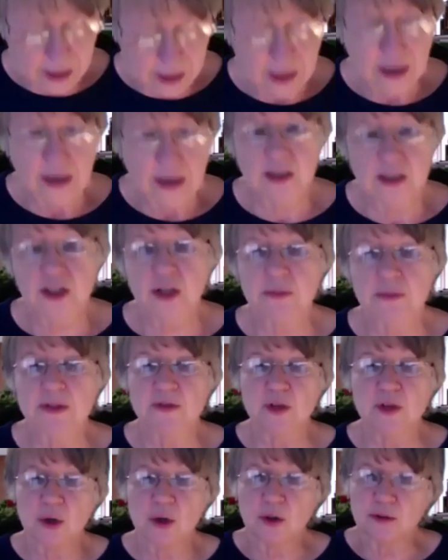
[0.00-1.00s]
In terms of
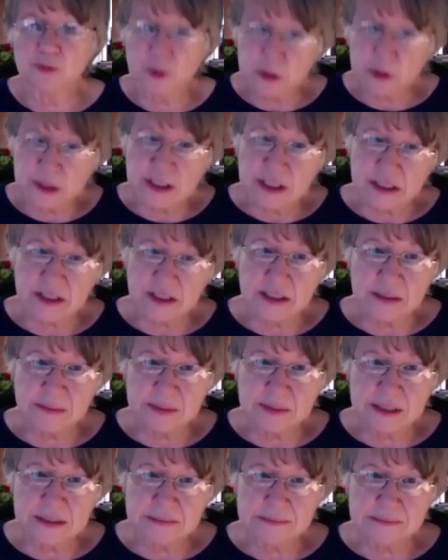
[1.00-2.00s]
local food
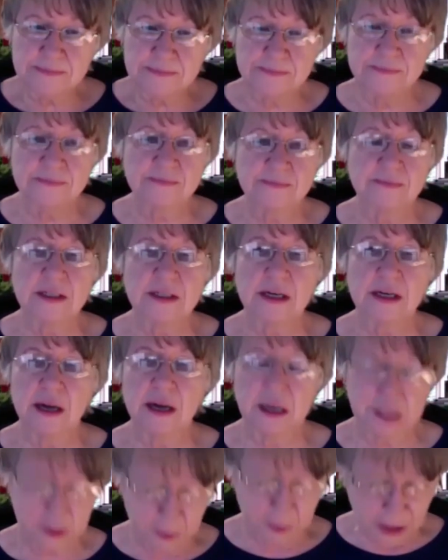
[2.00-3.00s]
systems,
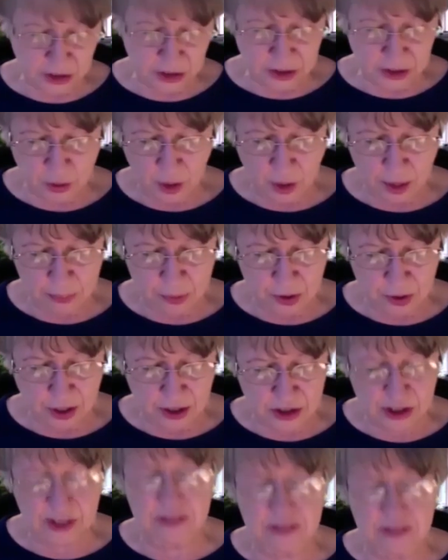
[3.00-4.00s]
specialty crop
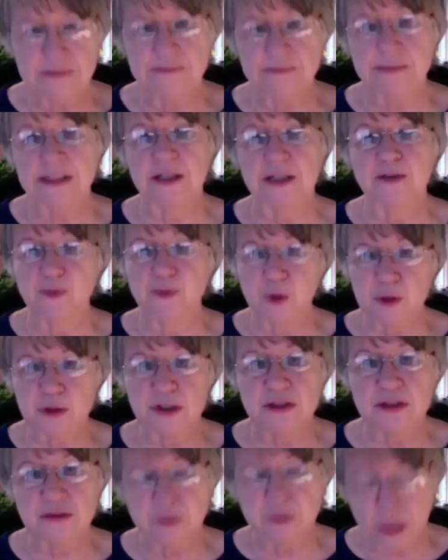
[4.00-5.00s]
production, meaning fruits
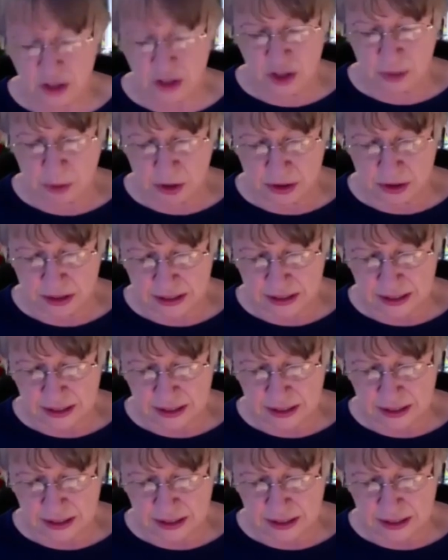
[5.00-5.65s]
and vegetables,